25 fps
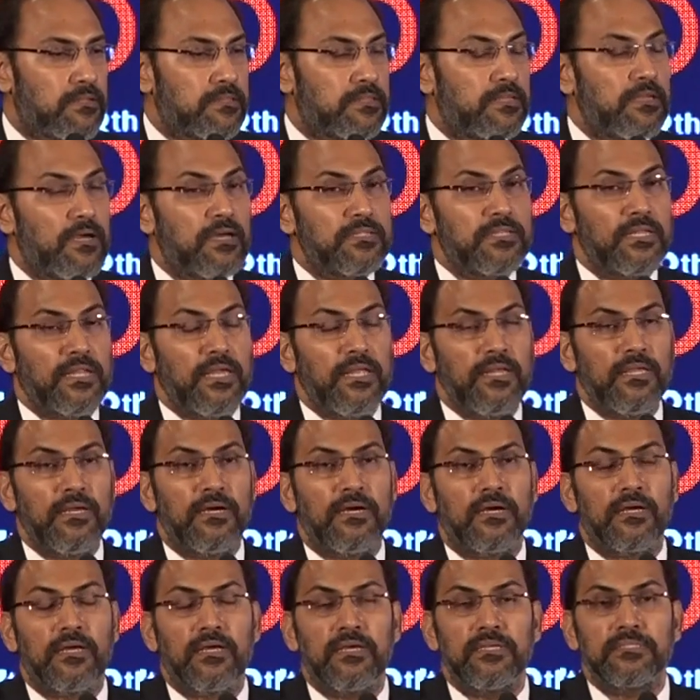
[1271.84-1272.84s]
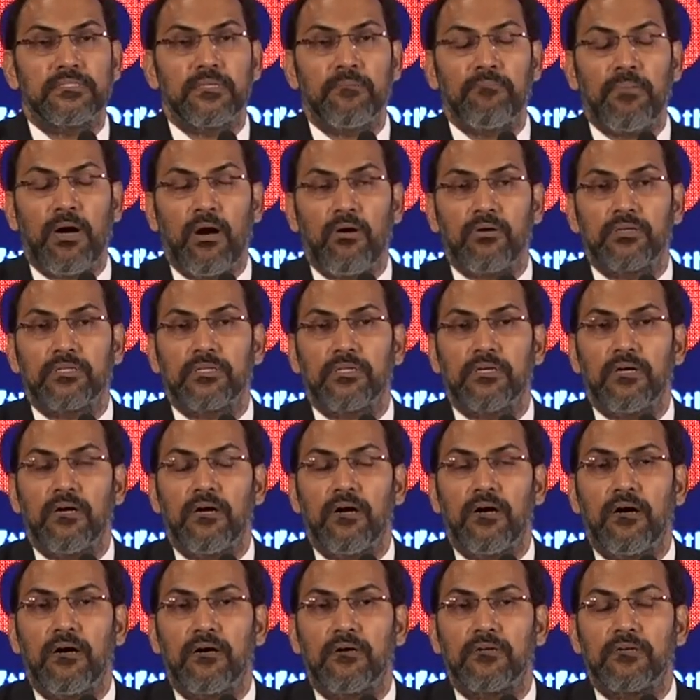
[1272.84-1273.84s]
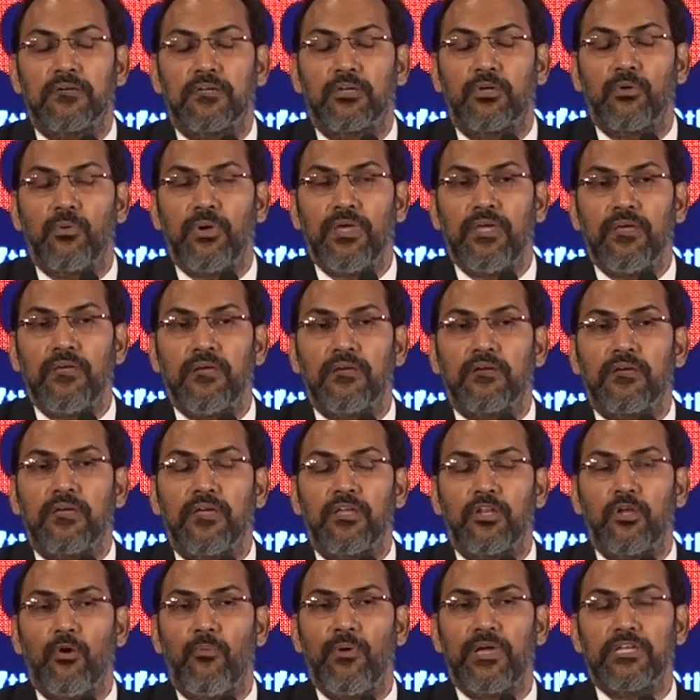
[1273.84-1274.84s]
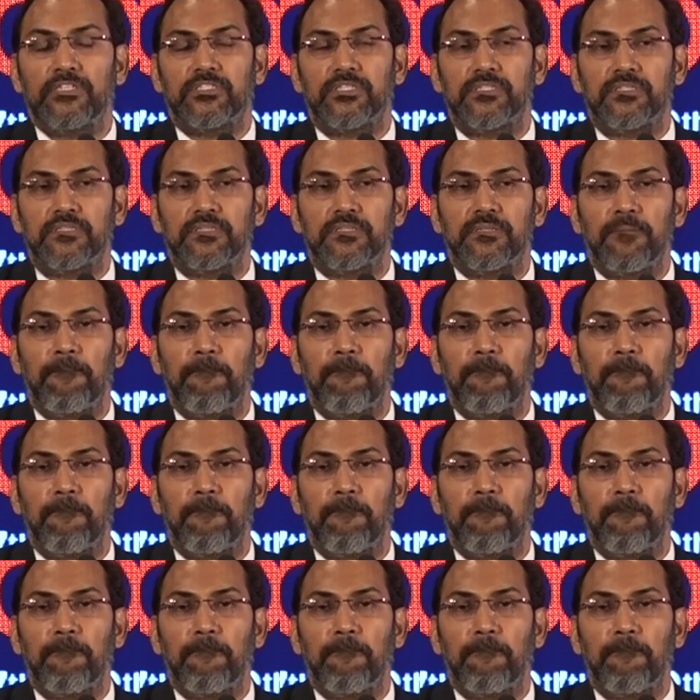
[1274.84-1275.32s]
The other area is about doing innovation.